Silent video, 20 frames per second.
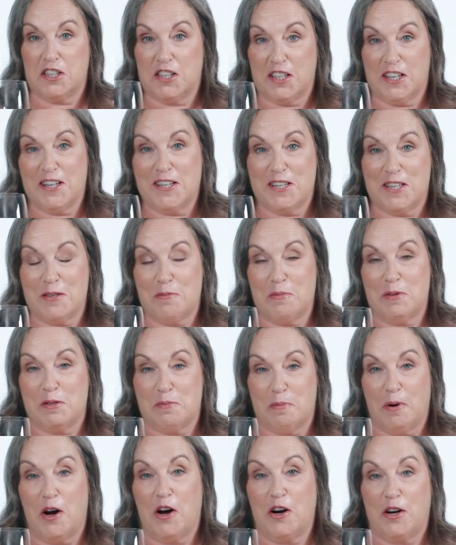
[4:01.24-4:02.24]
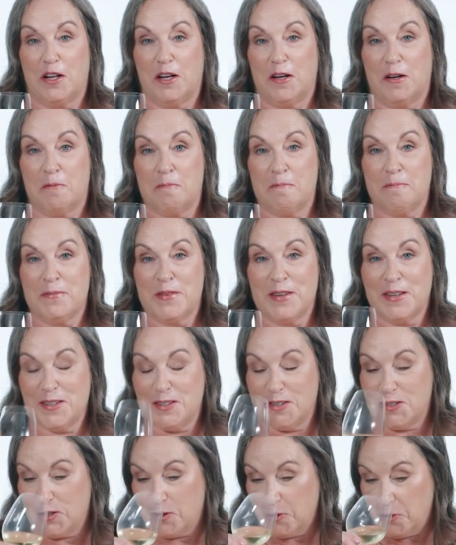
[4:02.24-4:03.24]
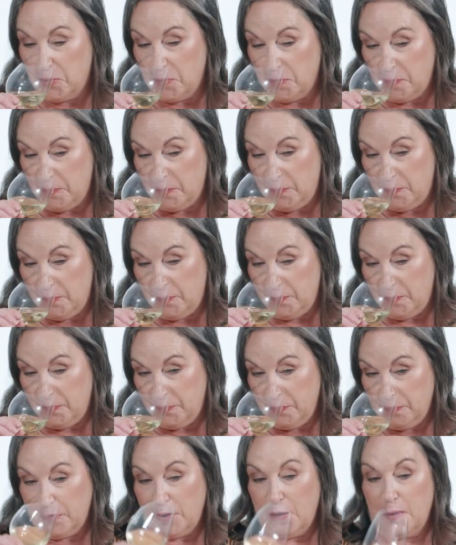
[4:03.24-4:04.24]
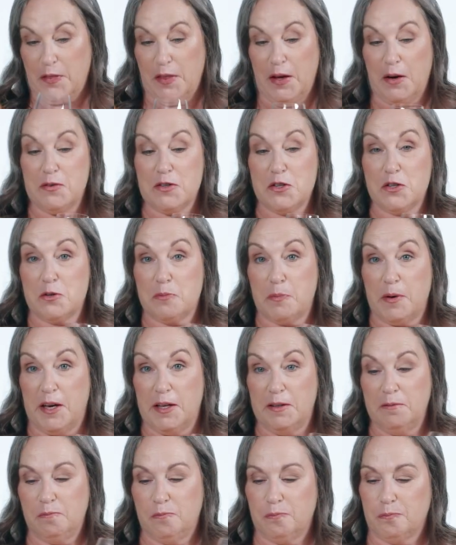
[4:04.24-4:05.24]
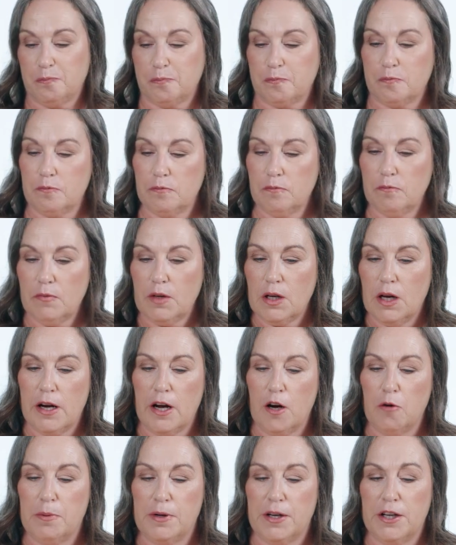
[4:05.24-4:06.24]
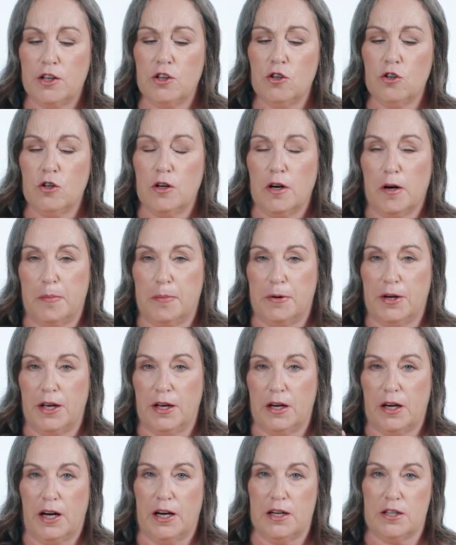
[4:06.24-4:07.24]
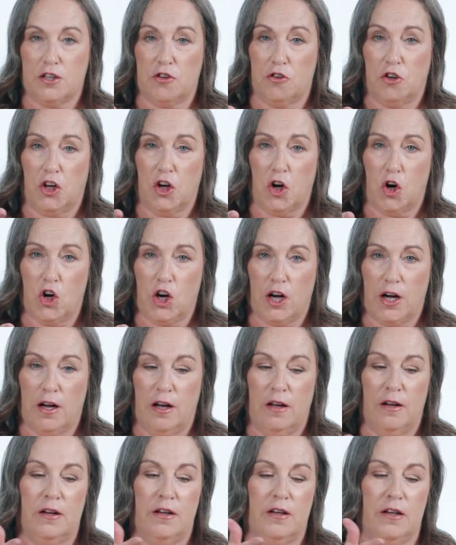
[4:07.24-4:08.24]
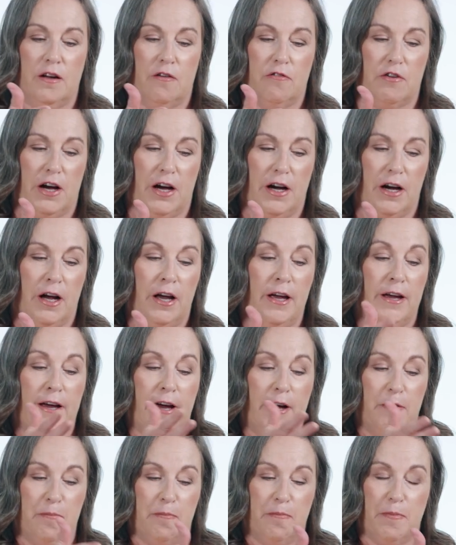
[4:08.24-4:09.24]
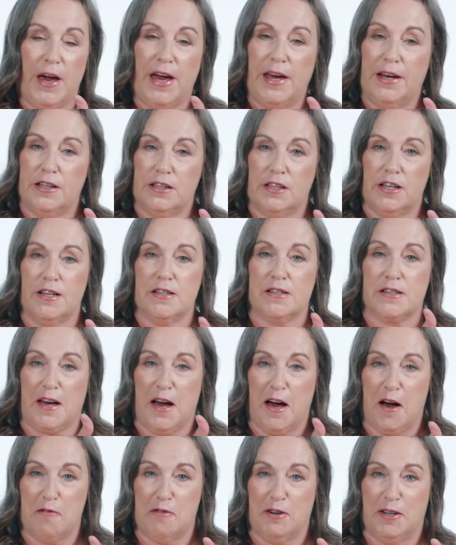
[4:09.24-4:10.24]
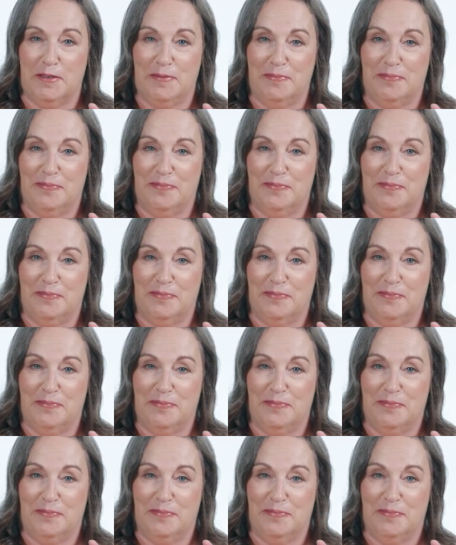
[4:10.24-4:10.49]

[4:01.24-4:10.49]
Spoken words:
crisp, sparkling. So that was Spain, an Albariño, a Priorat, Rioja, Navarra and Penedès Cava.